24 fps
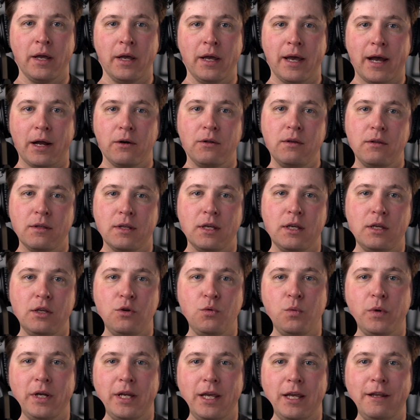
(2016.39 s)
how do you think you
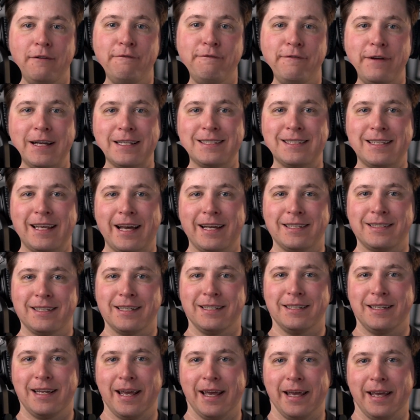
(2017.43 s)
would invest that
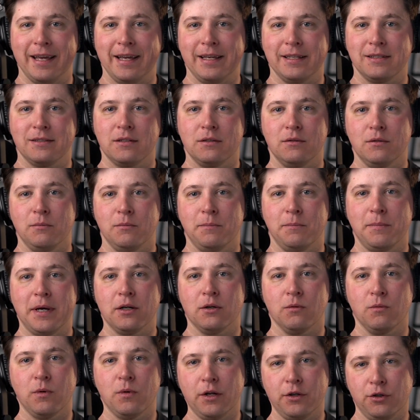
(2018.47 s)
today to
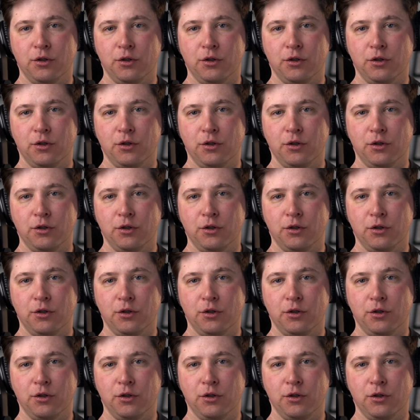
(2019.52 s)
better run your